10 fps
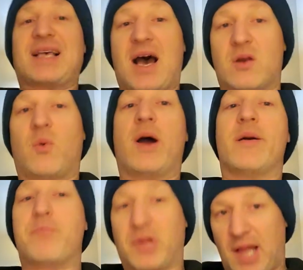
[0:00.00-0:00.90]
How do I
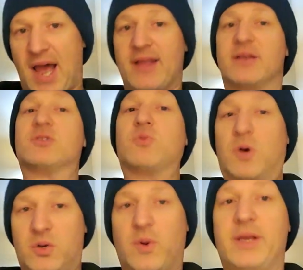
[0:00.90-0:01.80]
apply this?
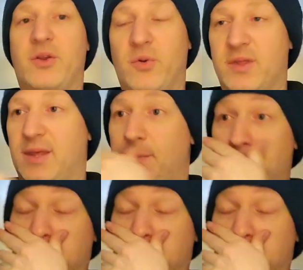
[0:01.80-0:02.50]
What do I do with it?